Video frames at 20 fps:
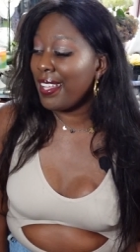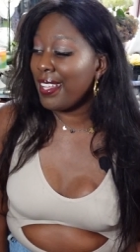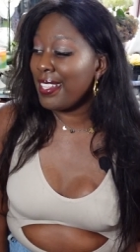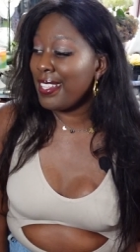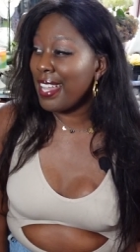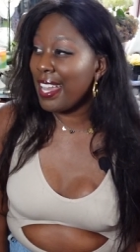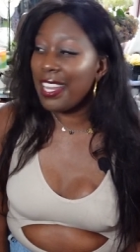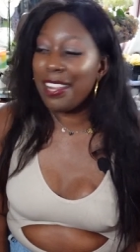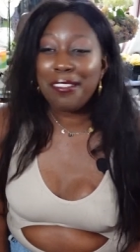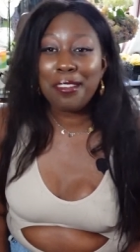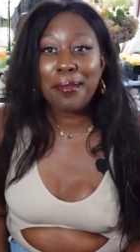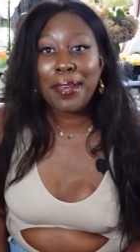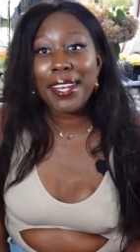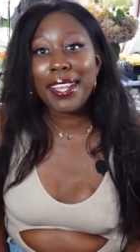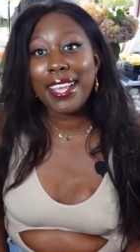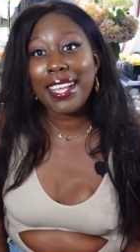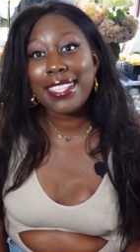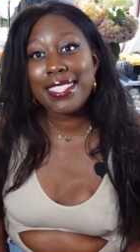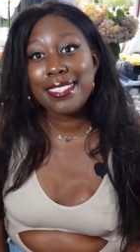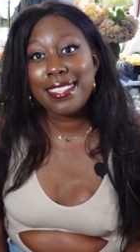Not
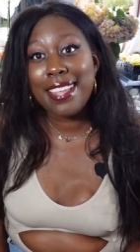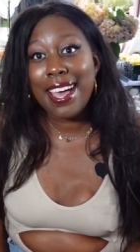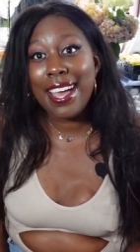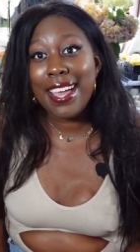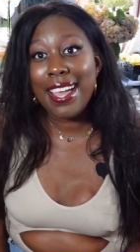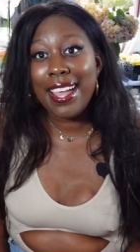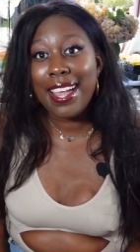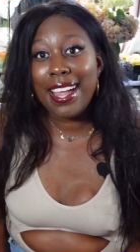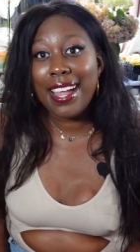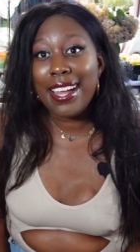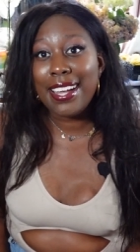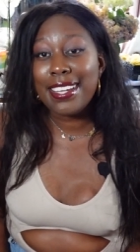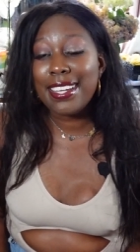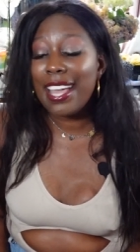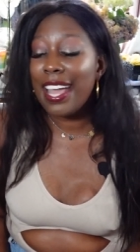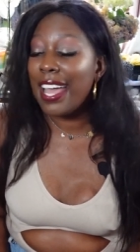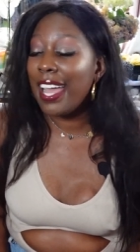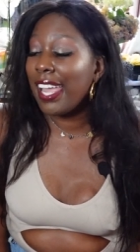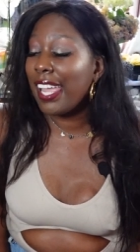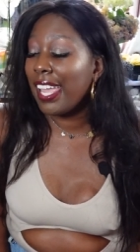everybody gets that, and
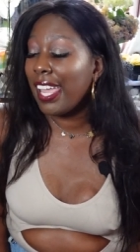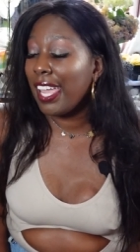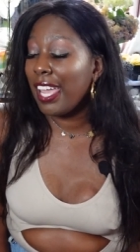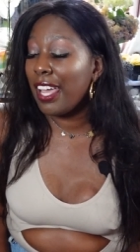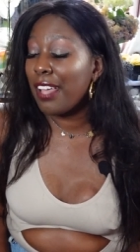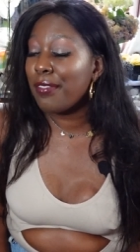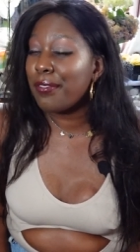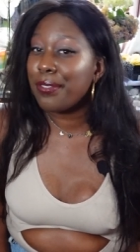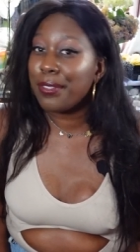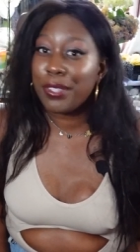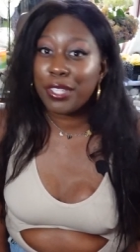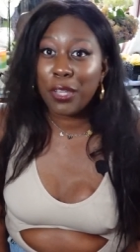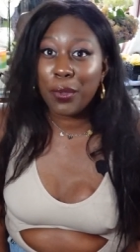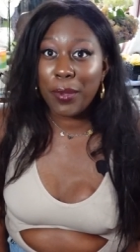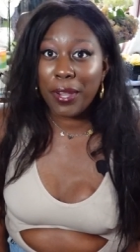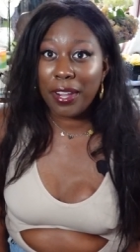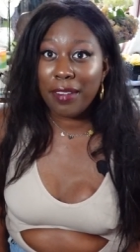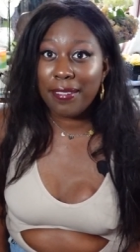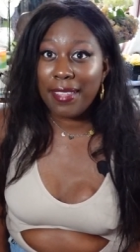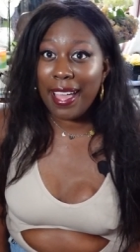I am fully
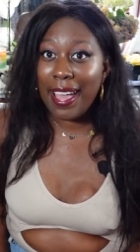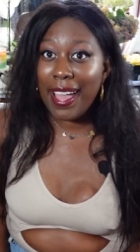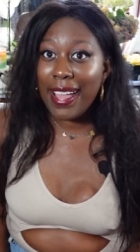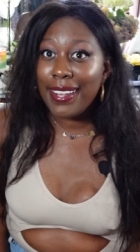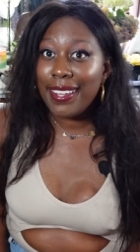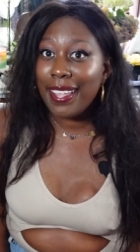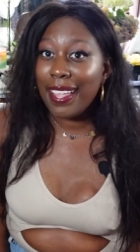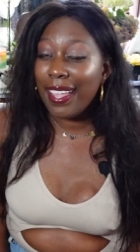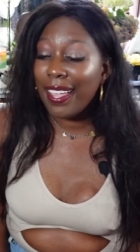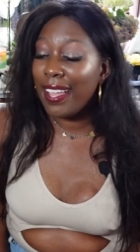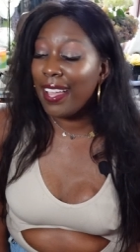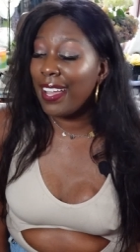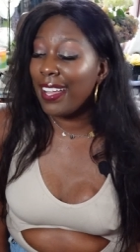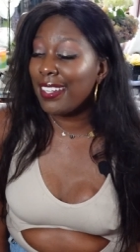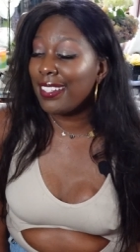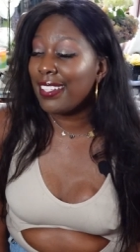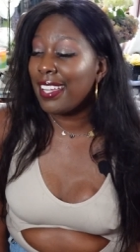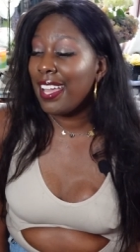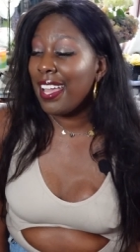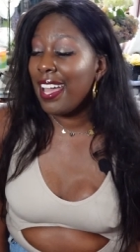aware of that.
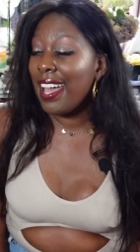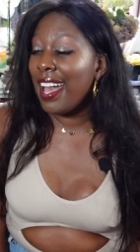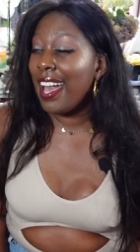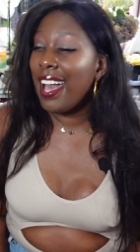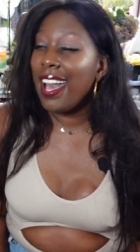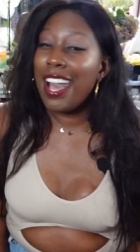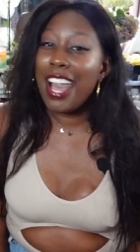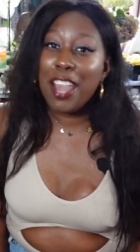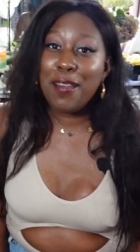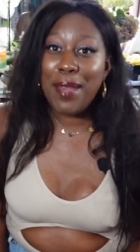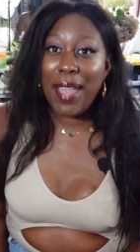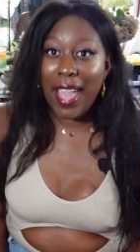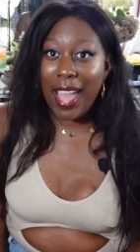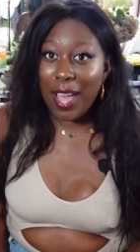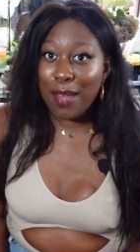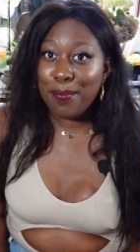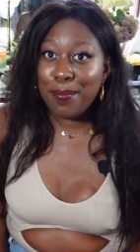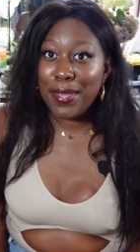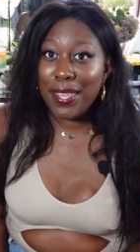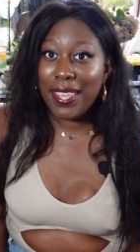And I'm
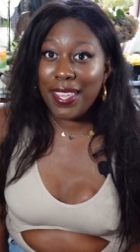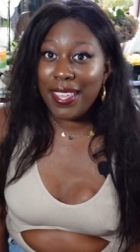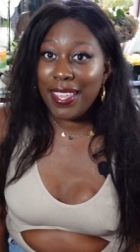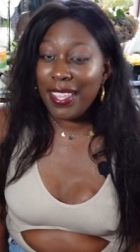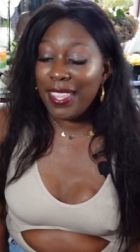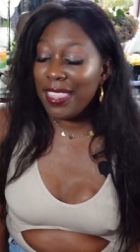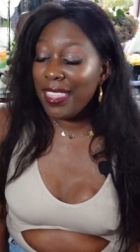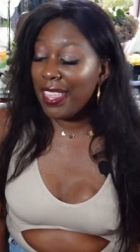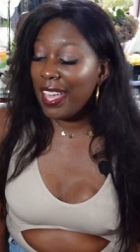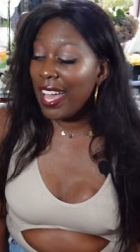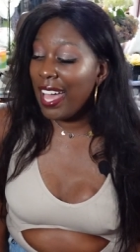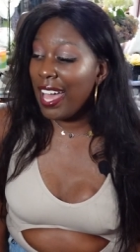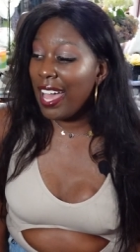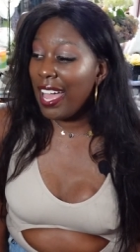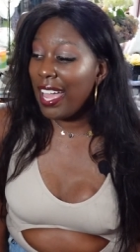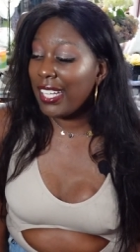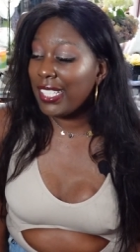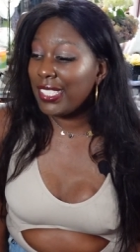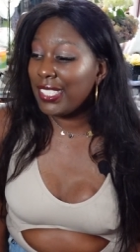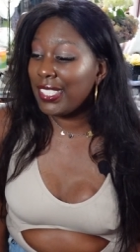happy
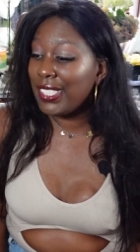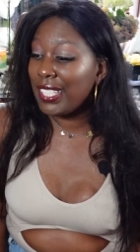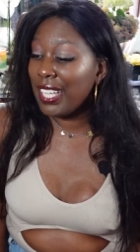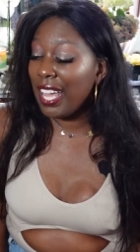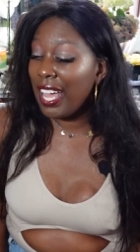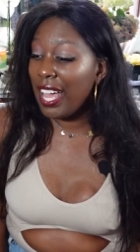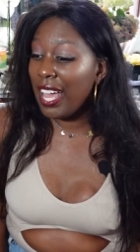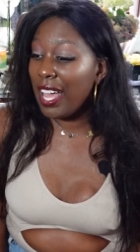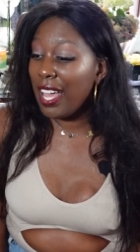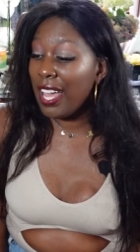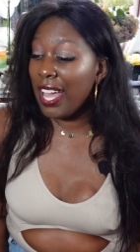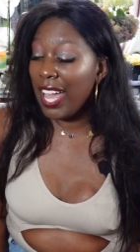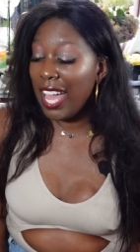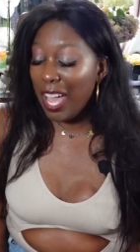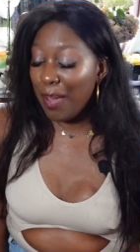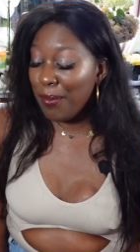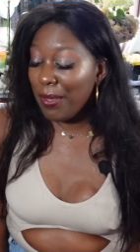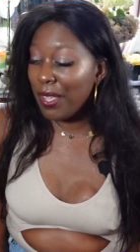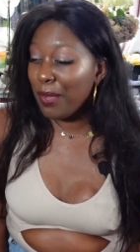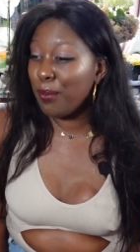that,
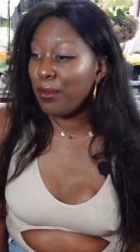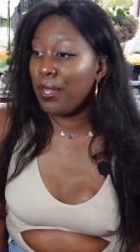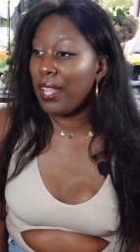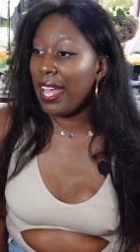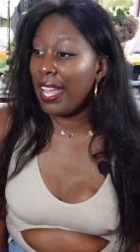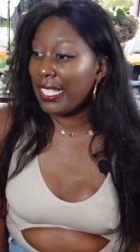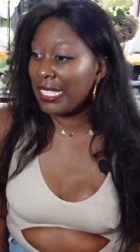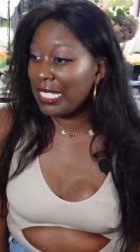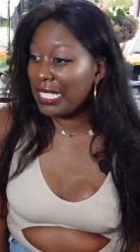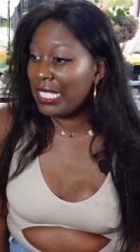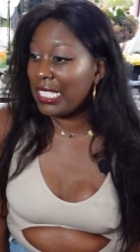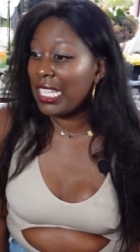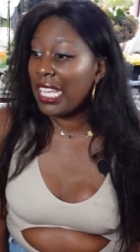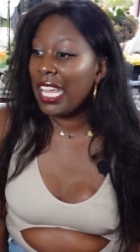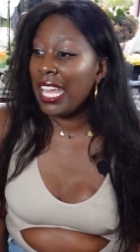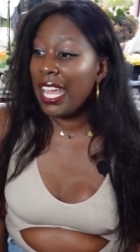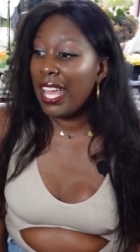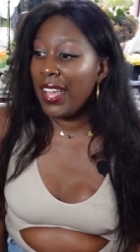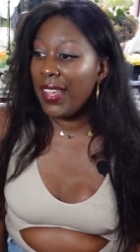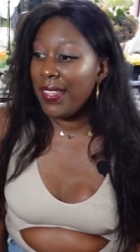happy and blessed
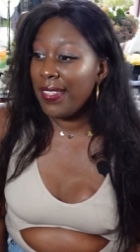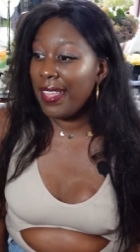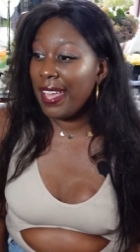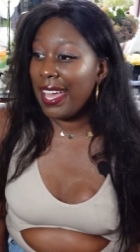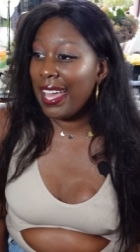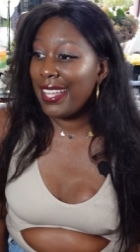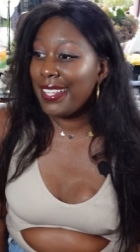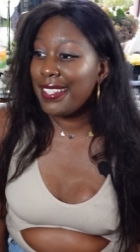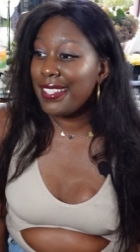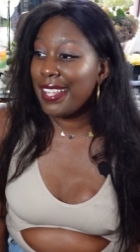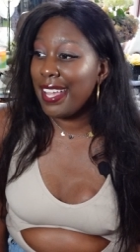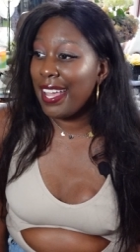that